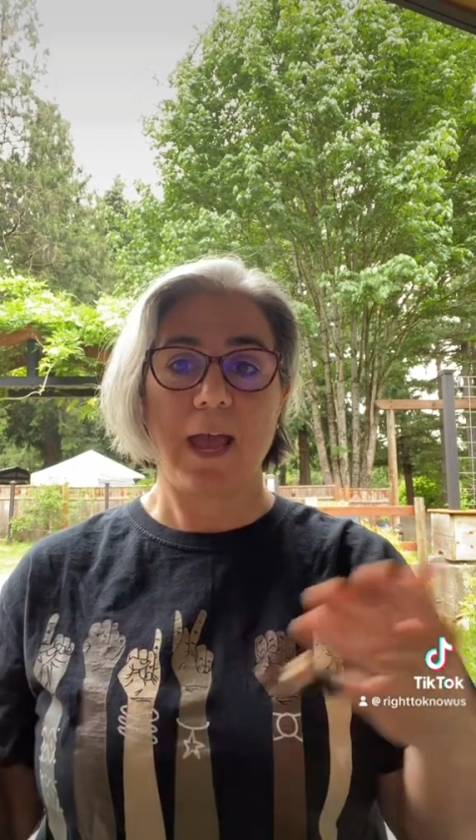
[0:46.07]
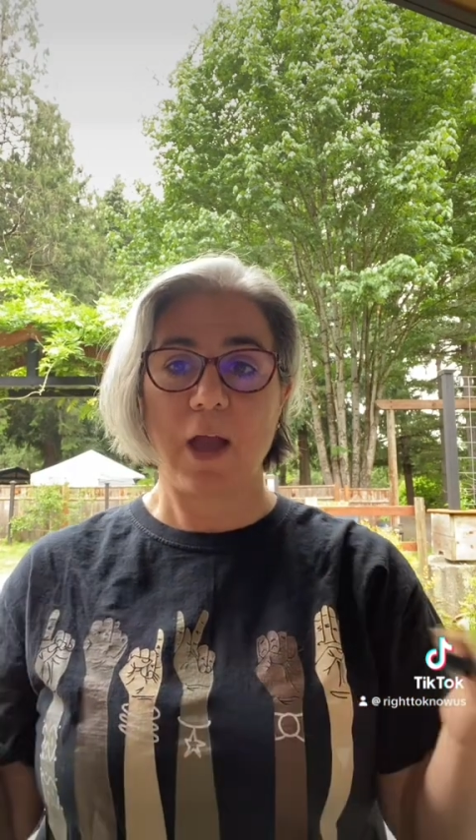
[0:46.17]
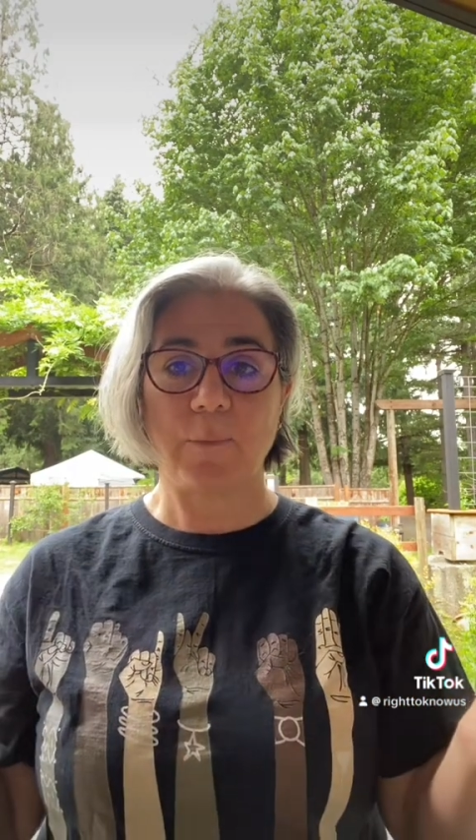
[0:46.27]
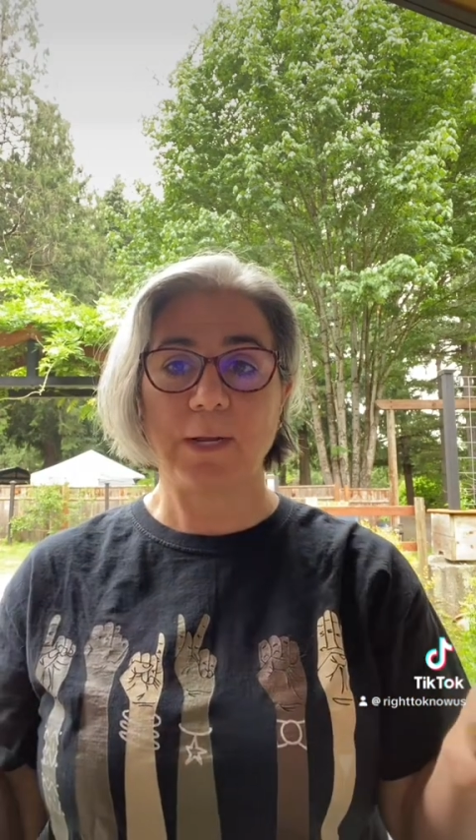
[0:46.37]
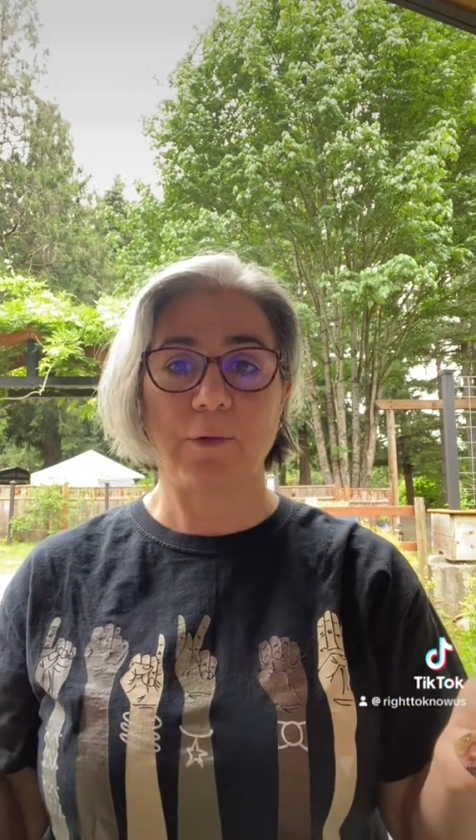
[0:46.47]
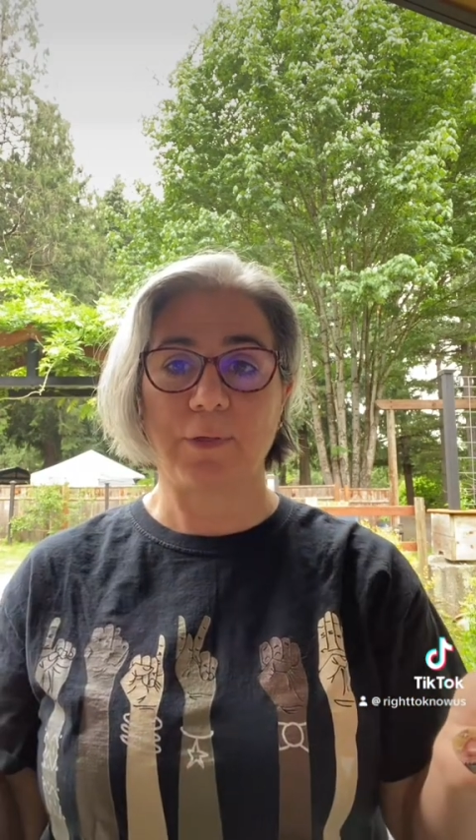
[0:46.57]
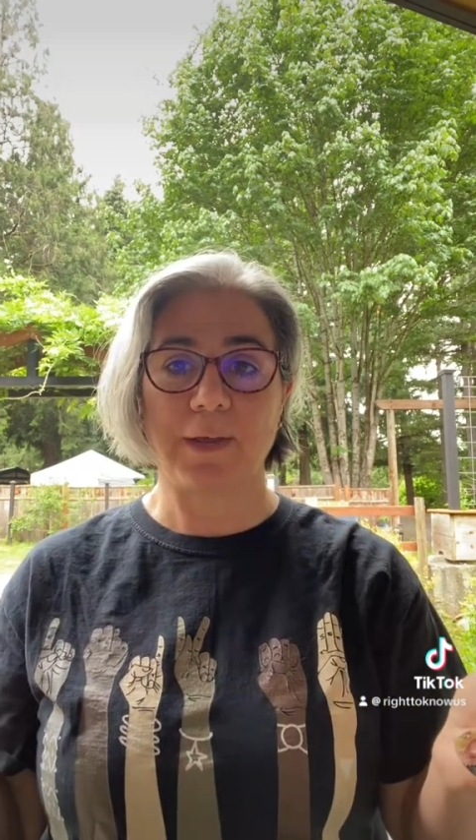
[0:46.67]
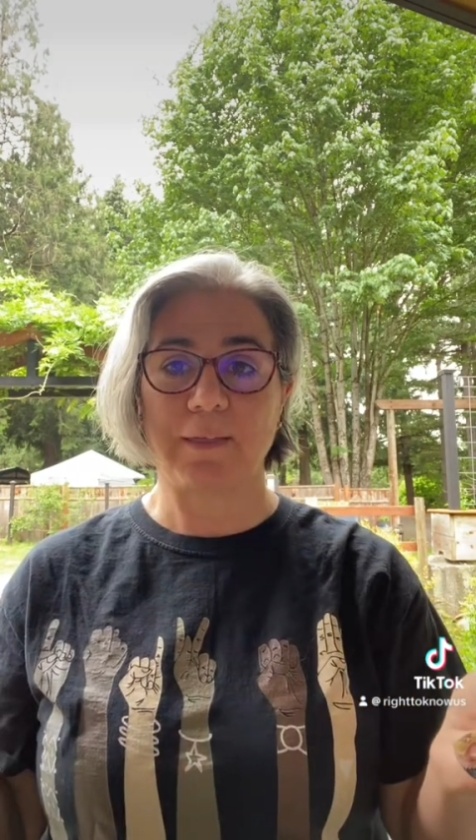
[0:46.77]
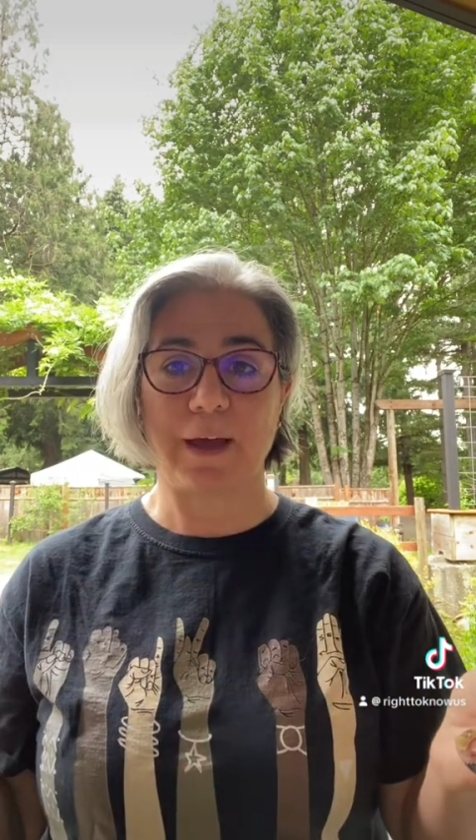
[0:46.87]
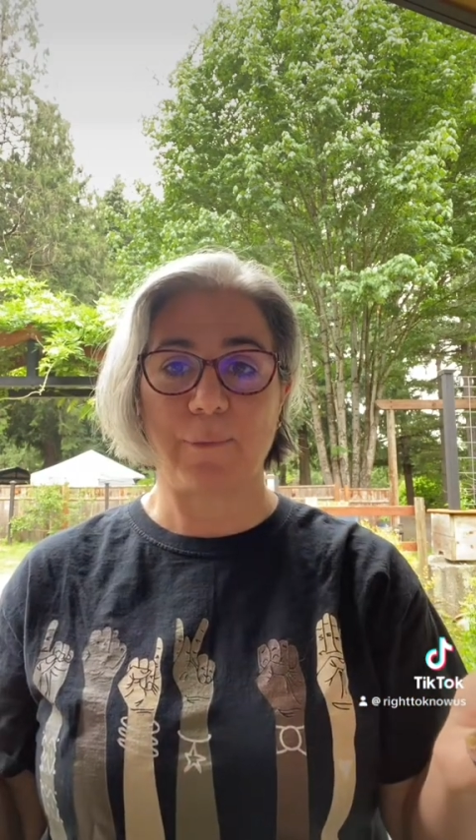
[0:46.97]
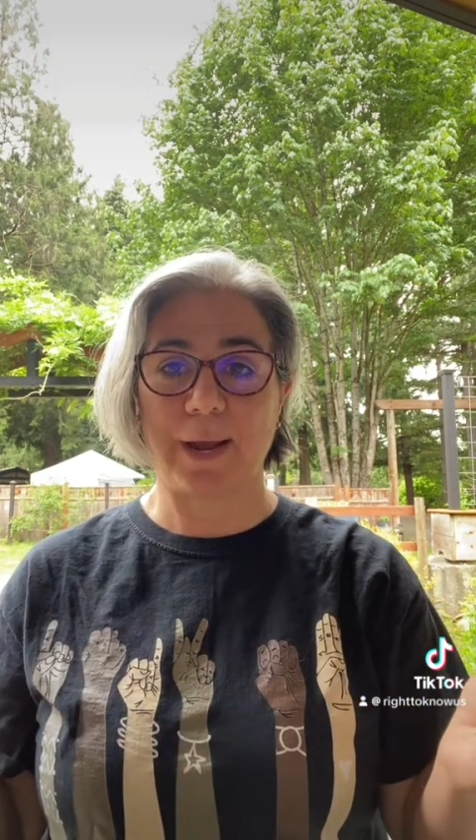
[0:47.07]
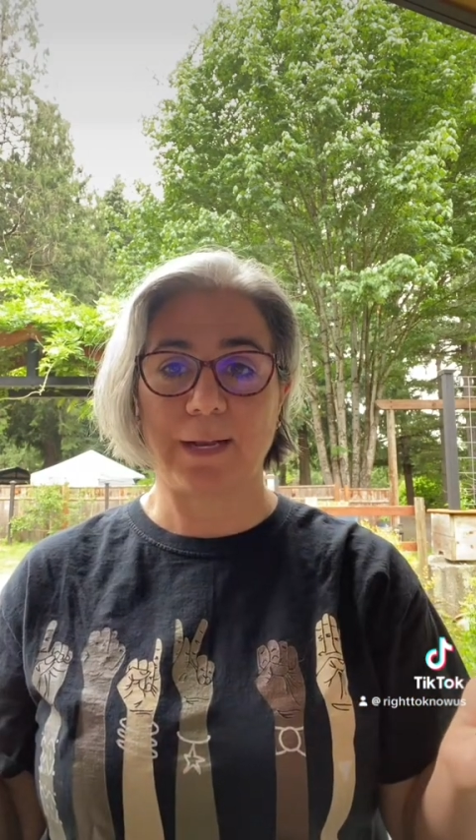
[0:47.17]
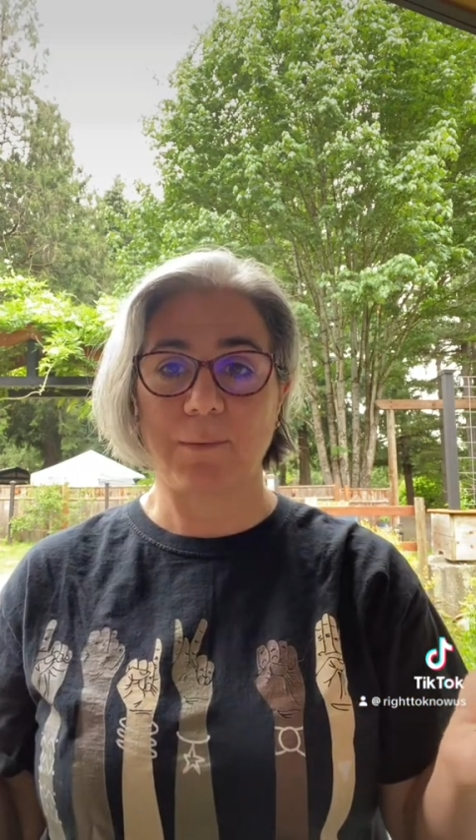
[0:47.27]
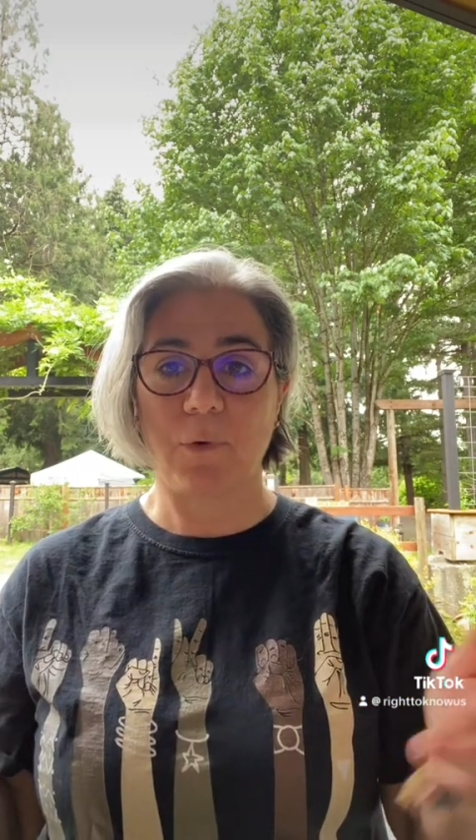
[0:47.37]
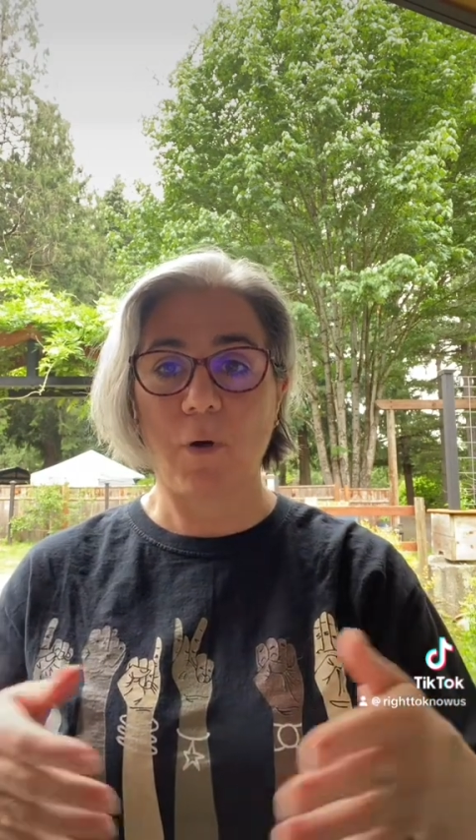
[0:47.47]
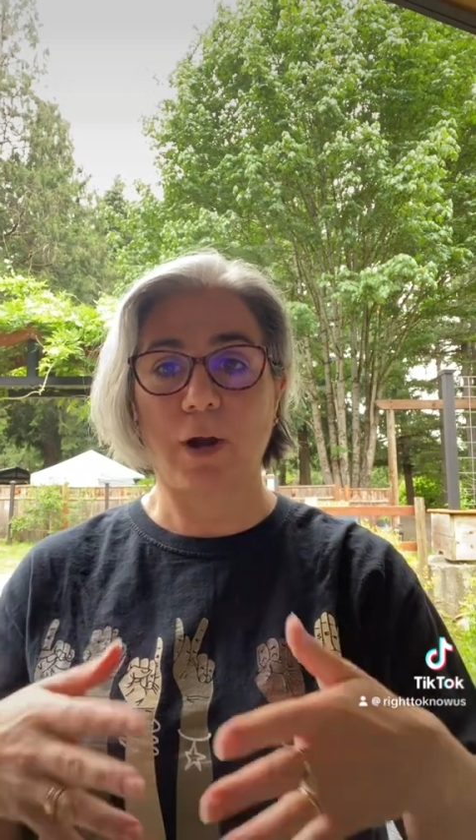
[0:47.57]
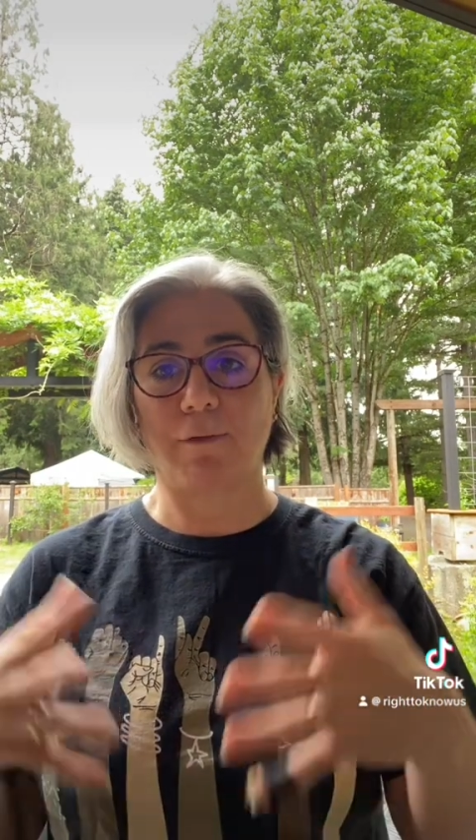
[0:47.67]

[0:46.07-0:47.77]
And we don't think that way anymore,